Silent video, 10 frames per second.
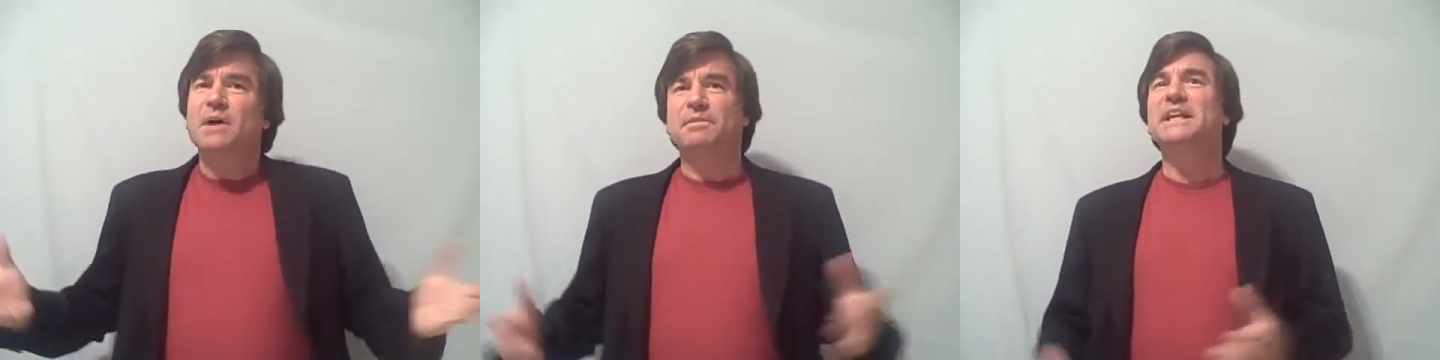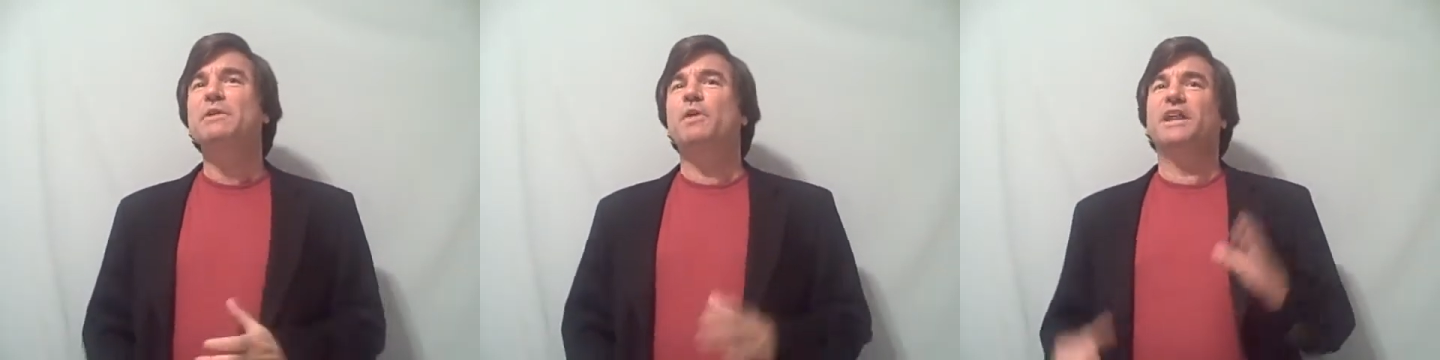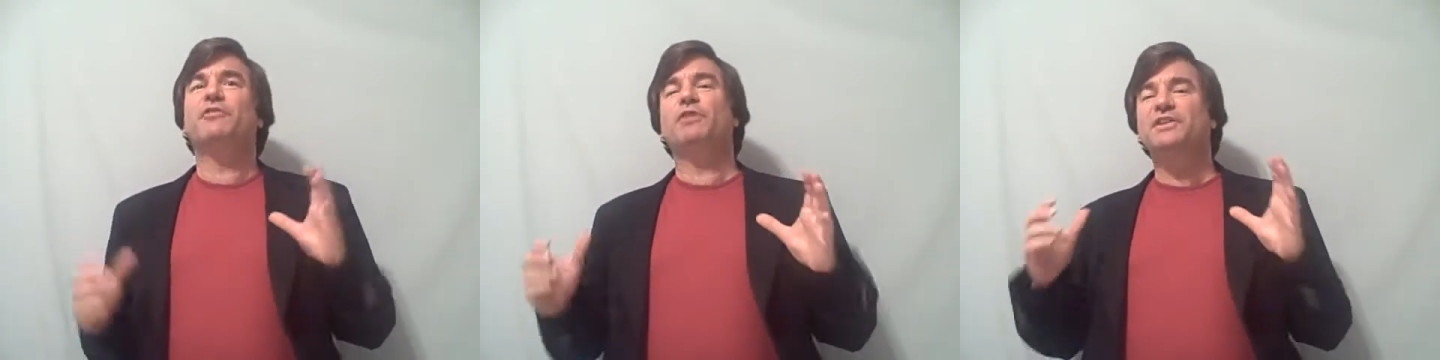But
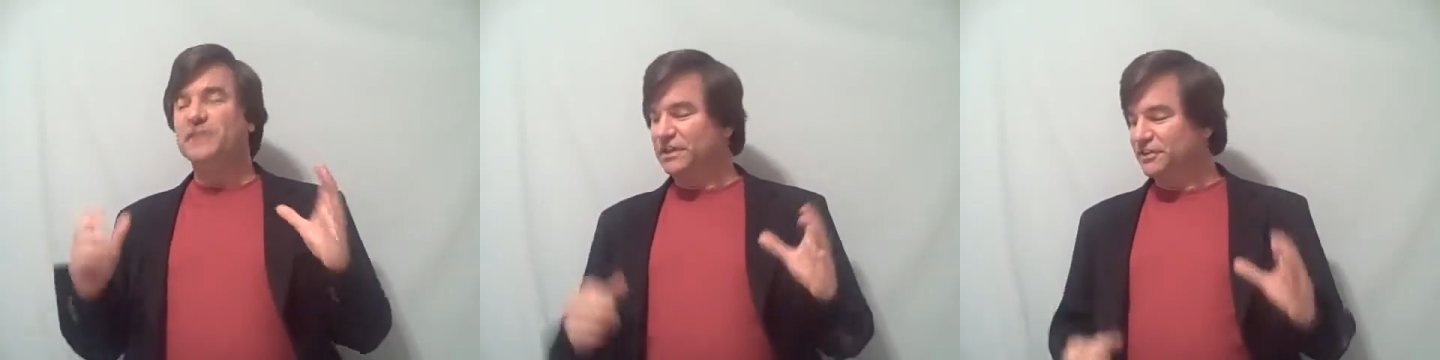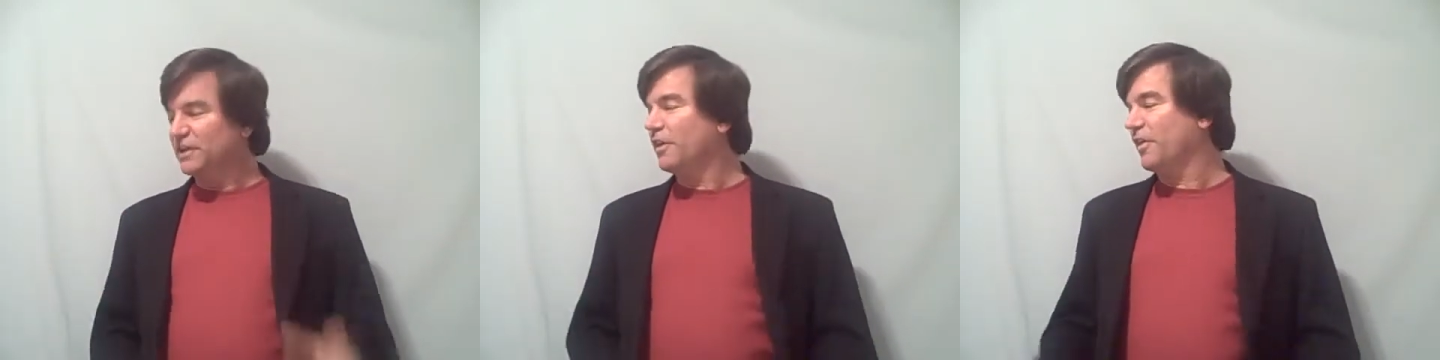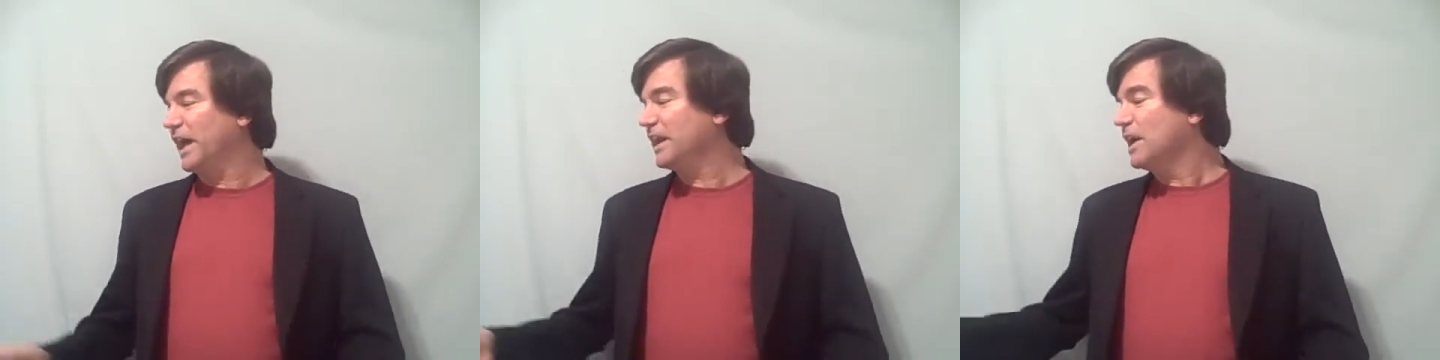anyway, the reason I said all
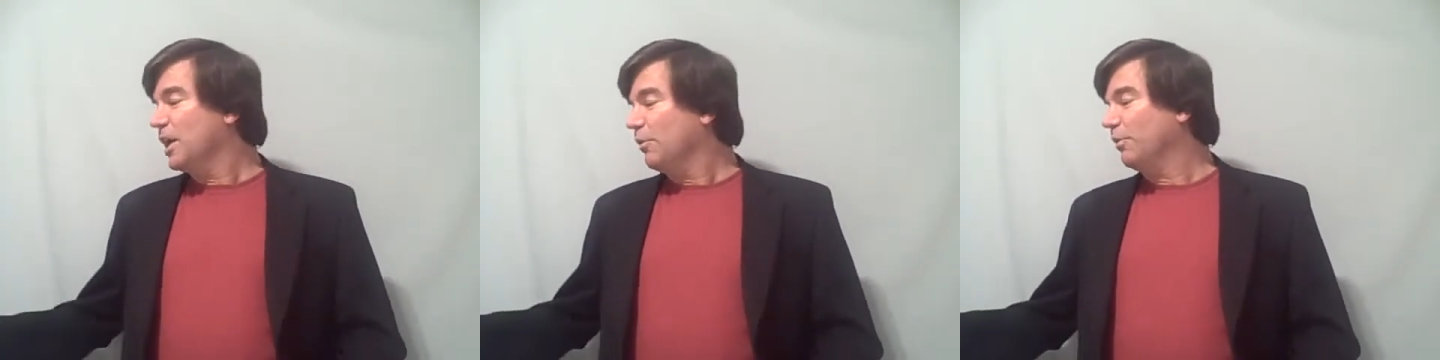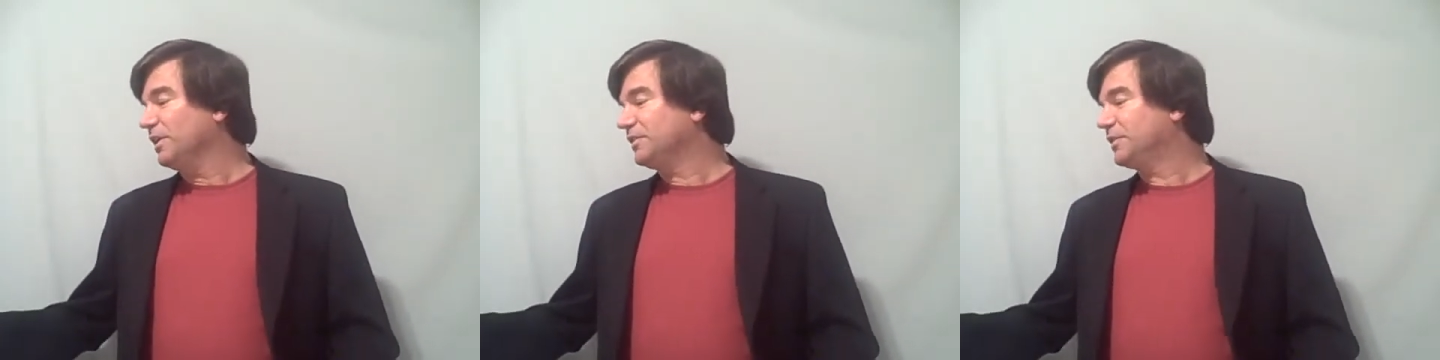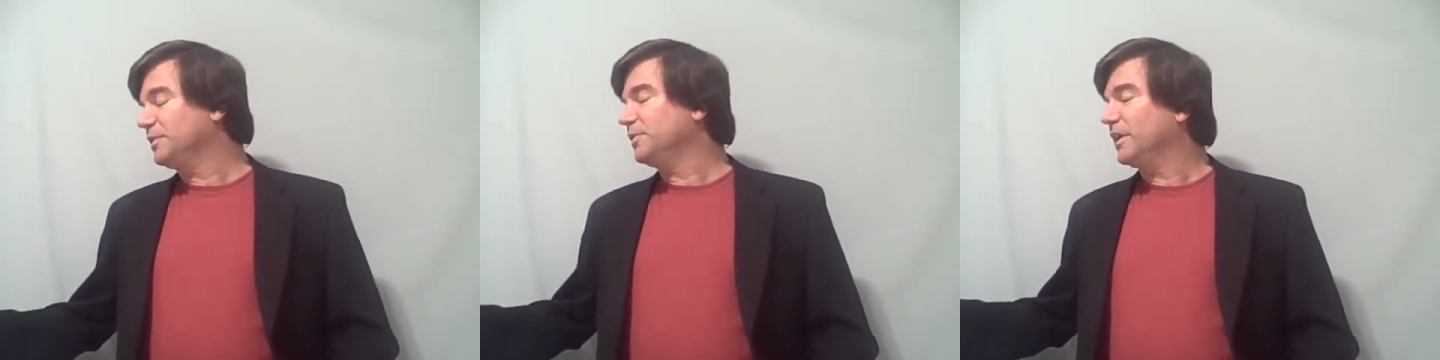that was
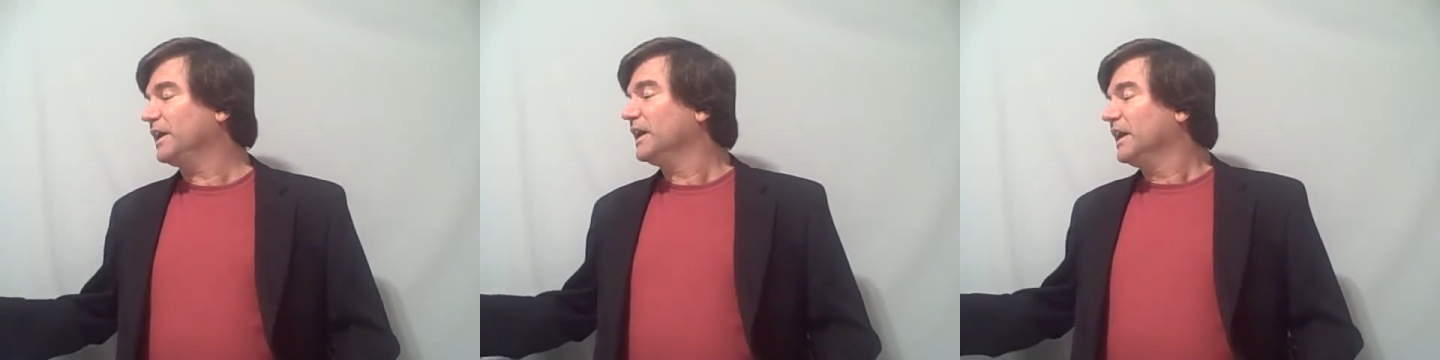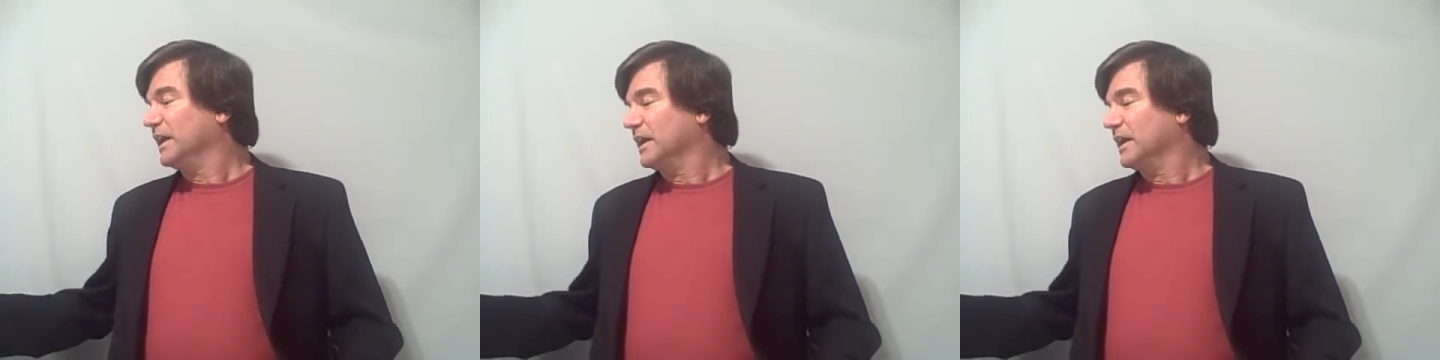to uh,